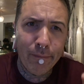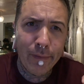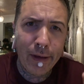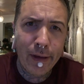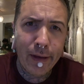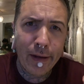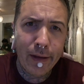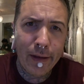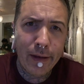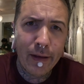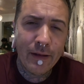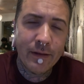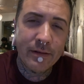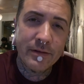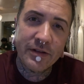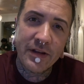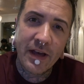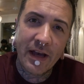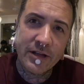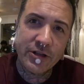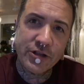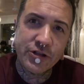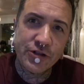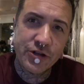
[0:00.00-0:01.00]
meaty
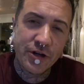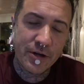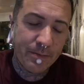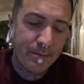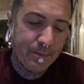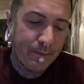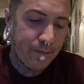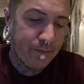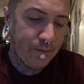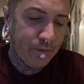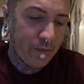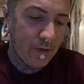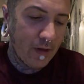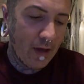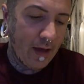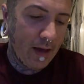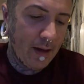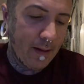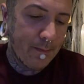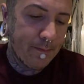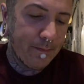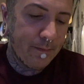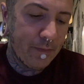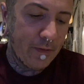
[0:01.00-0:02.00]
texture,
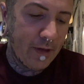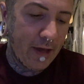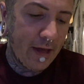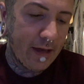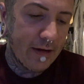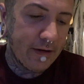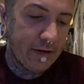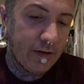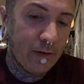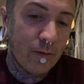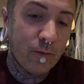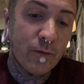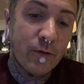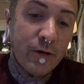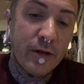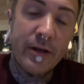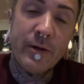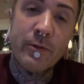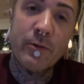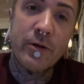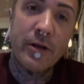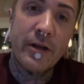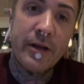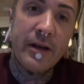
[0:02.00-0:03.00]
um, and a
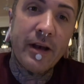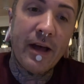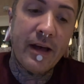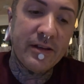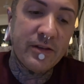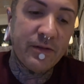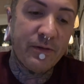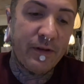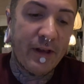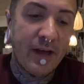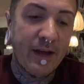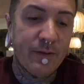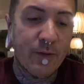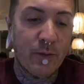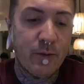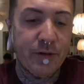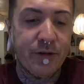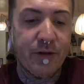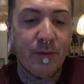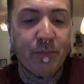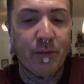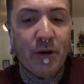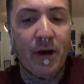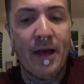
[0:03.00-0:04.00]
really, really nice flavor
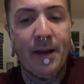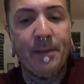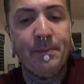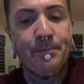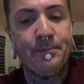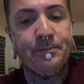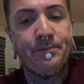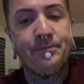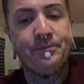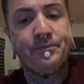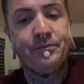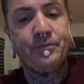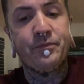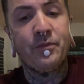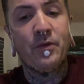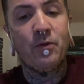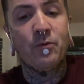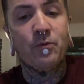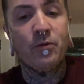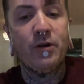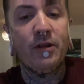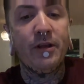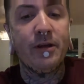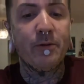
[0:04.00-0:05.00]
with the
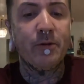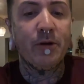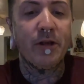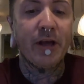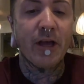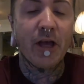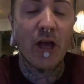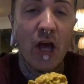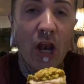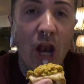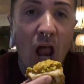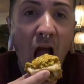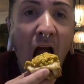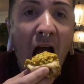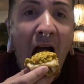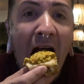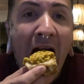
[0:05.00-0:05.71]
bread. Really, really good.